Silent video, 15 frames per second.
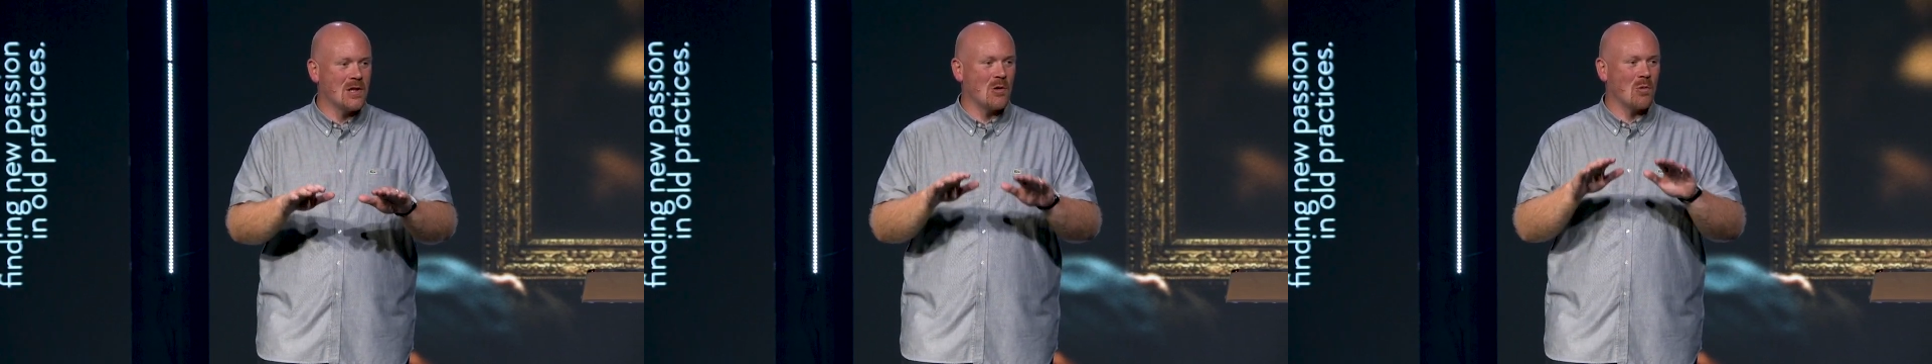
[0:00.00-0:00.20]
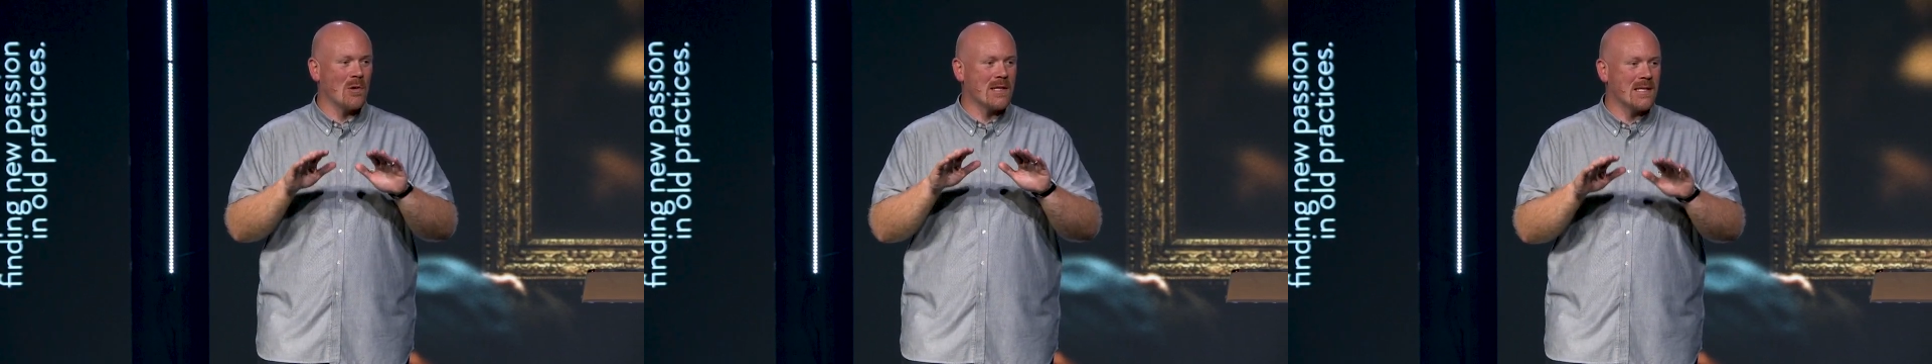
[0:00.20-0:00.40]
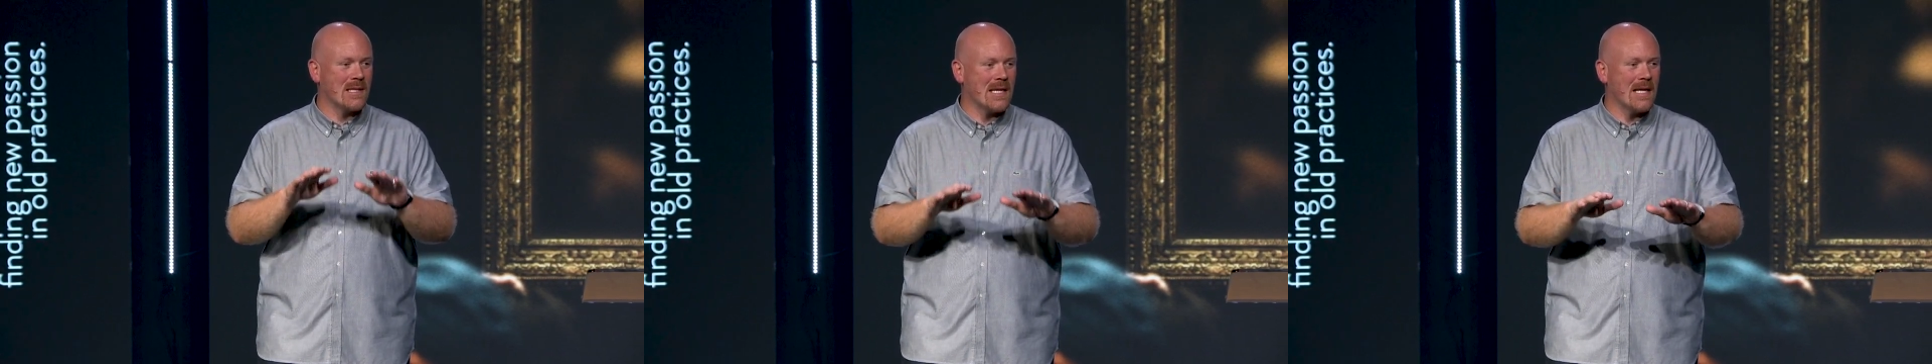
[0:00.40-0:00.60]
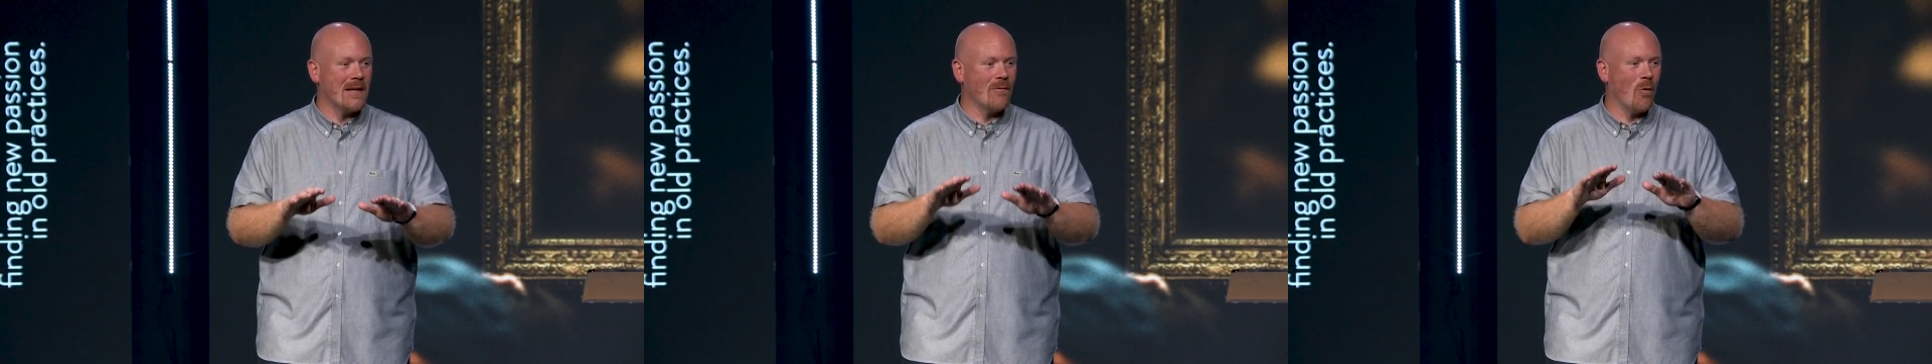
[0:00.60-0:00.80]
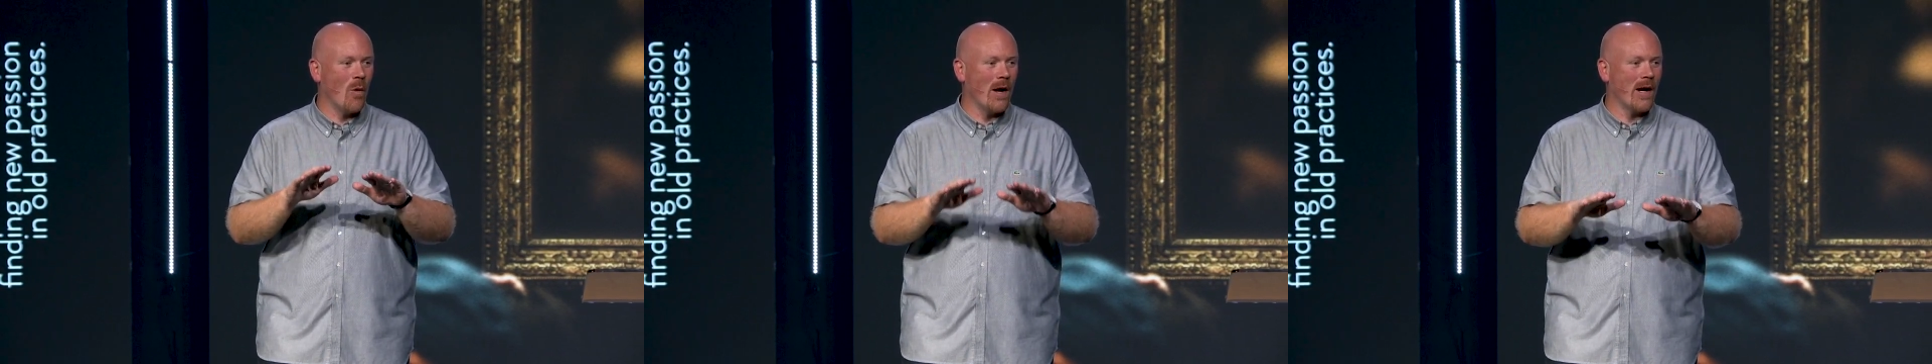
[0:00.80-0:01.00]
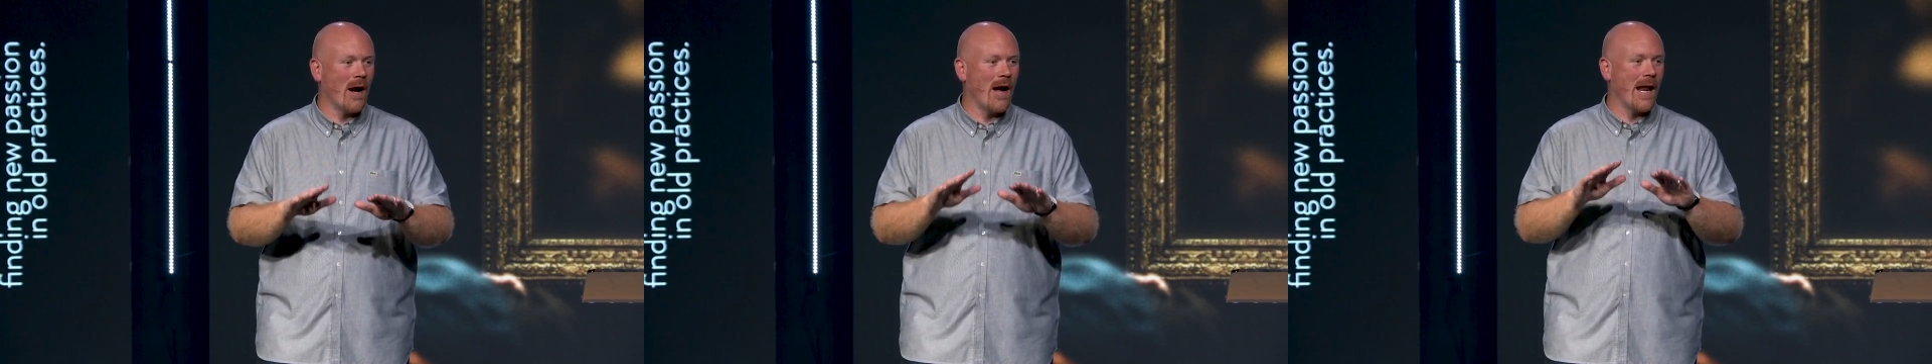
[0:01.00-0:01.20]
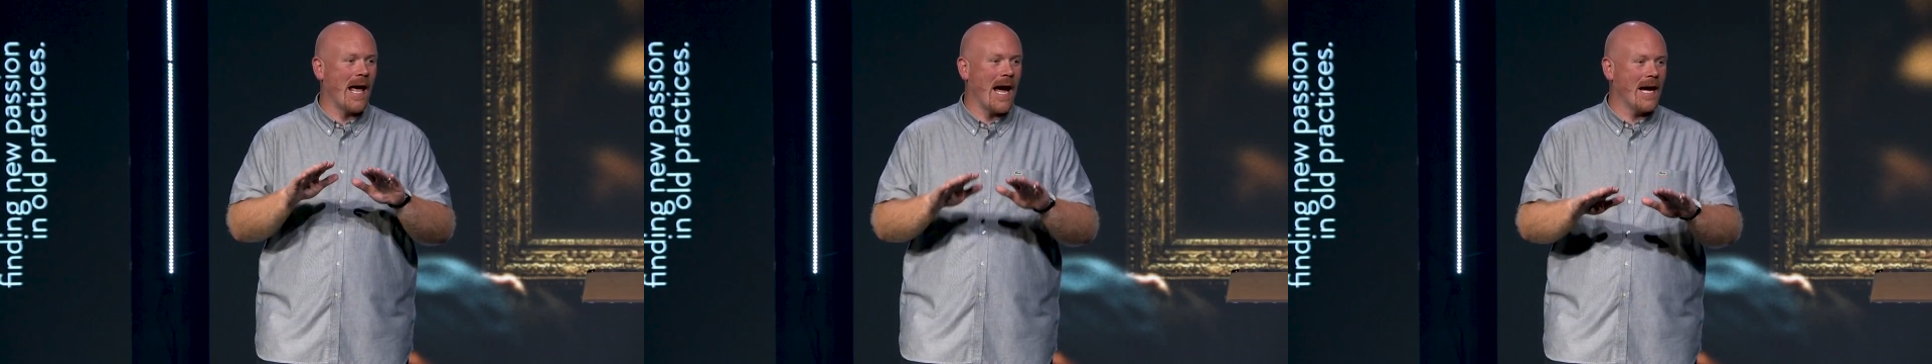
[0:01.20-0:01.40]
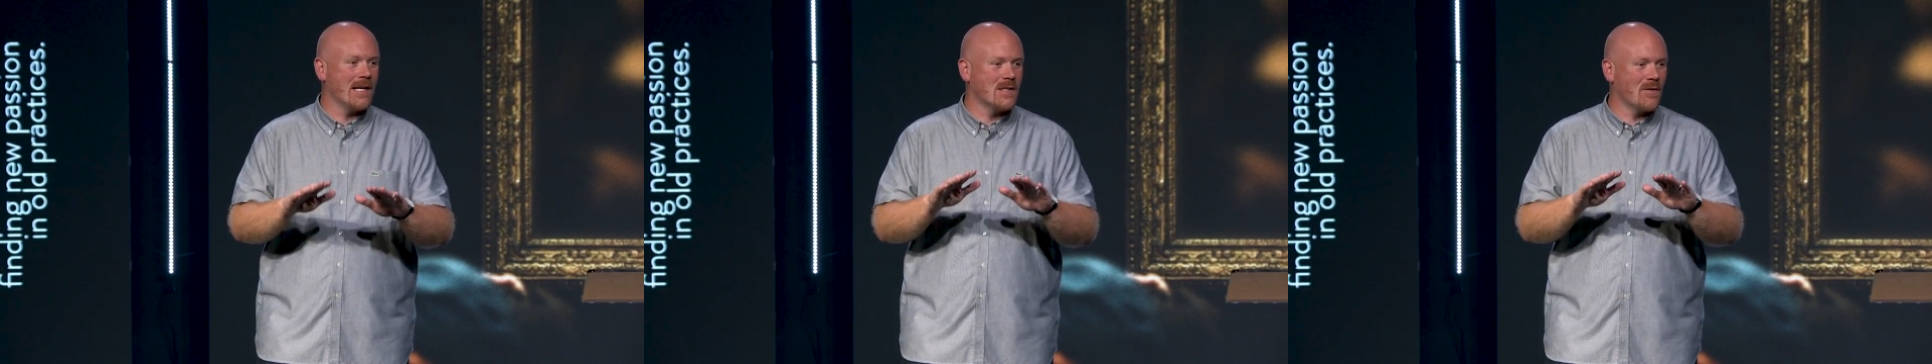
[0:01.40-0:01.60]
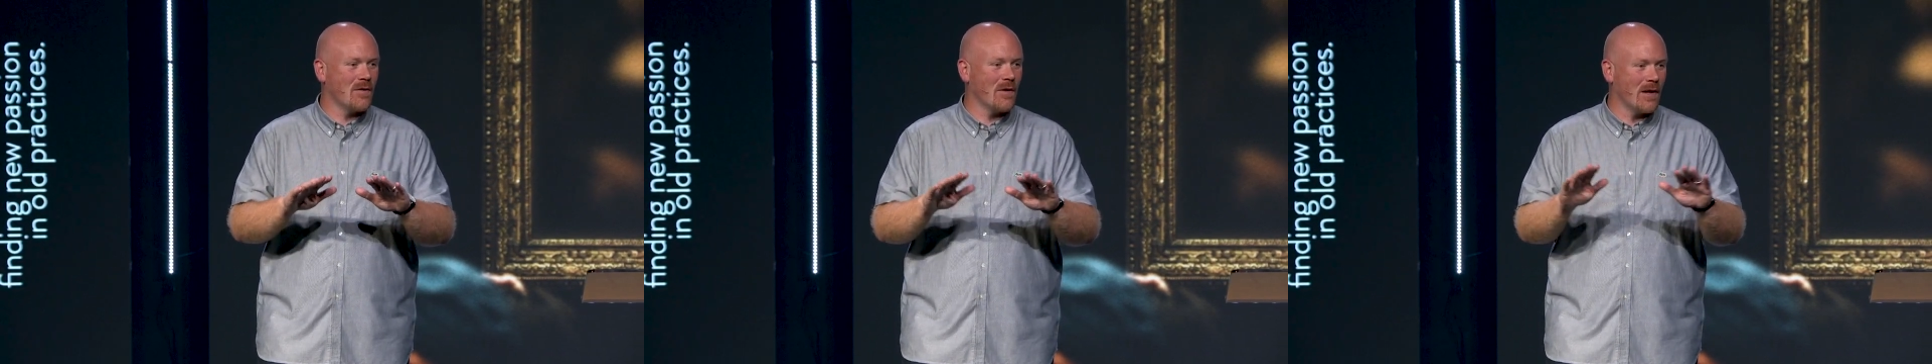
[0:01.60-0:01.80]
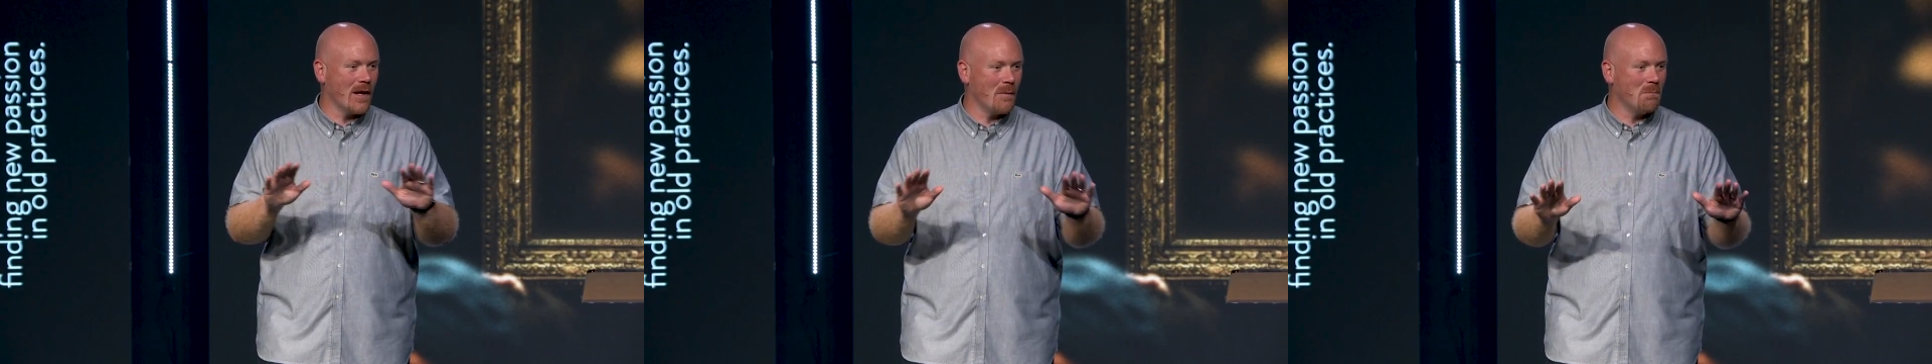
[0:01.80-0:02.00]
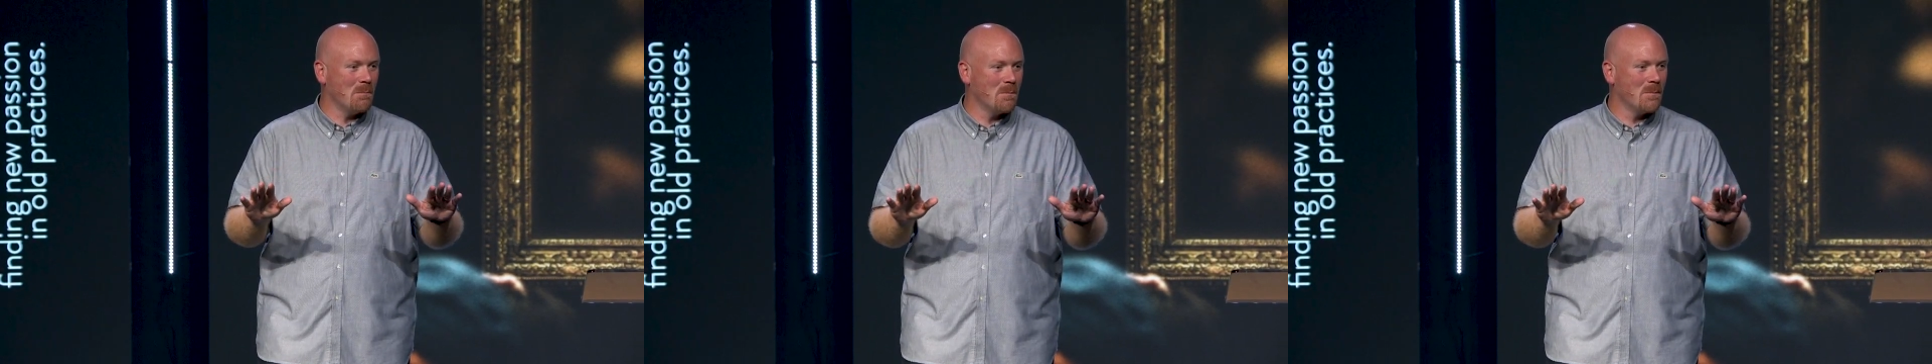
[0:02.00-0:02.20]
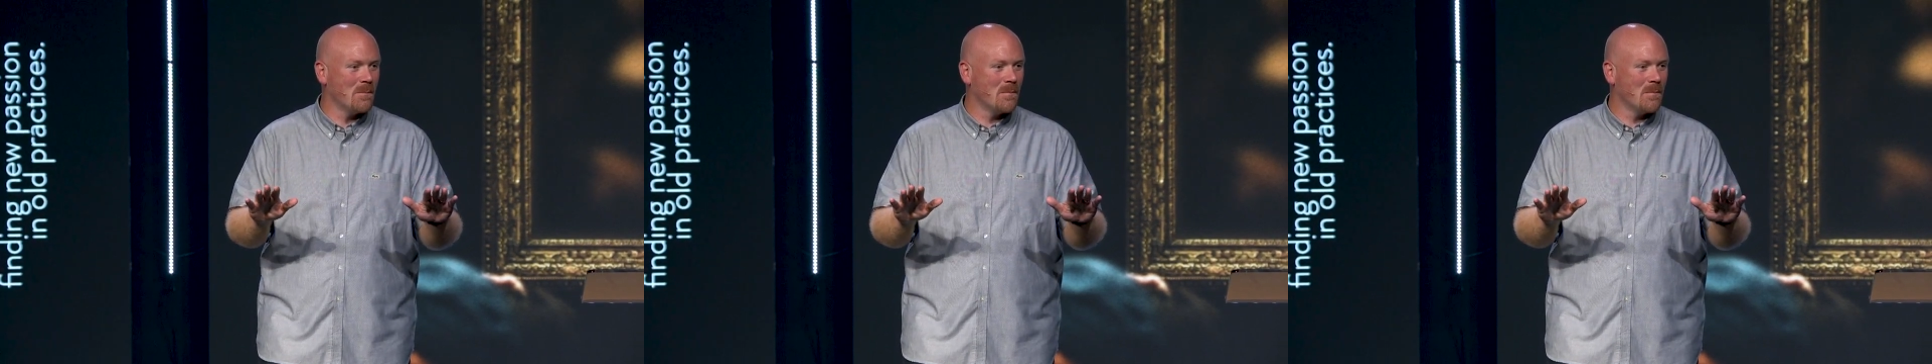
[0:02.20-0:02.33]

to receive what God has for them.